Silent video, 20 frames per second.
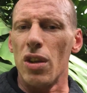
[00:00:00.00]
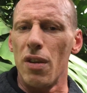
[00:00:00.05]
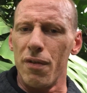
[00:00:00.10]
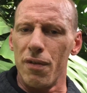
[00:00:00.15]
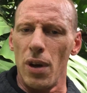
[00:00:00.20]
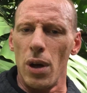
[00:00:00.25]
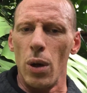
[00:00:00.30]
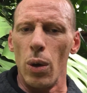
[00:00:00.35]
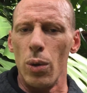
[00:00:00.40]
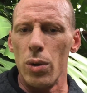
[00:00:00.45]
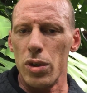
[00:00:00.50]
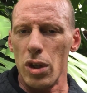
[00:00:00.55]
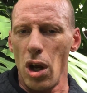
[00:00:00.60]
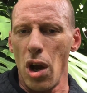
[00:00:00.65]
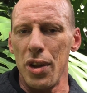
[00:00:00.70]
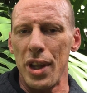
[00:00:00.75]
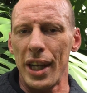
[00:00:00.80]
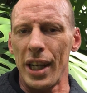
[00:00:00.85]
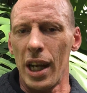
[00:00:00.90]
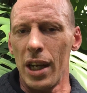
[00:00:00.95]
and phones and
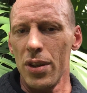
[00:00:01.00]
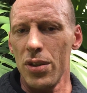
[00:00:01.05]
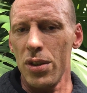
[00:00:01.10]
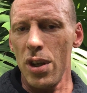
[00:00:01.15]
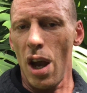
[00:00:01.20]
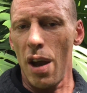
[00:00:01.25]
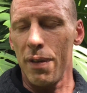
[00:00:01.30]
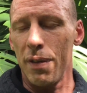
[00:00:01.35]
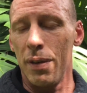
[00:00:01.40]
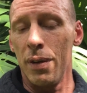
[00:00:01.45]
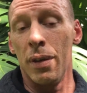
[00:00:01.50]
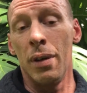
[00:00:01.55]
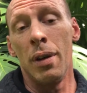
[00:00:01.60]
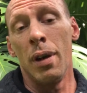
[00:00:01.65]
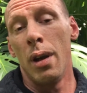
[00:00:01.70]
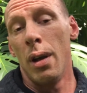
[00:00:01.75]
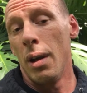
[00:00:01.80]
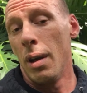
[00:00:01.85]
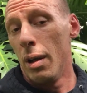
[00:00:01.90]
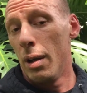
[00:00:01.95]
all that kind of stuff.
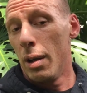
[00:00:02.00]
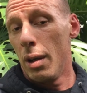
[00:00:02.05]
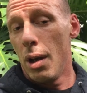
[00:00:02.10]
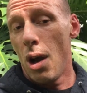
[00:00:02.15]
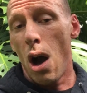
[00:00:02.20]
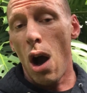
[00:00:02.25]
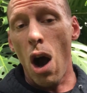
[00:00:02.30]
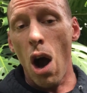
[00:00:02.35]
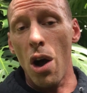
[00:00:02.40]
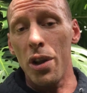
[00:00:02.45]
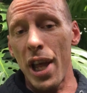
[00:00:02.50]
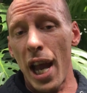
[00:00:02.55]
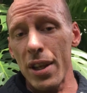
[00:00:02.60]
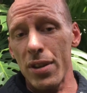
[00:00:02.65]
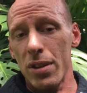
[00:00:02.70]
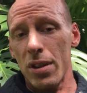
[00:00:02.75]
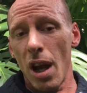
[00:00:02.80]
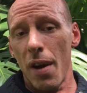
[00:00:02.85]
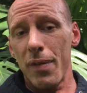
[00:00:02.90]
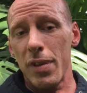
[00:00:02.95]
All that
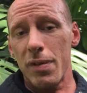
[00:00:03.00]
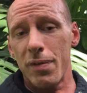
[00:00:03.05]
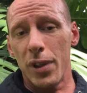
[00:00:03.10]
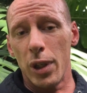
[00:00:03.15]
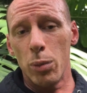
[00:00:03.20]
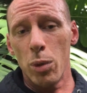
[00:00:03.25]
stuff is filled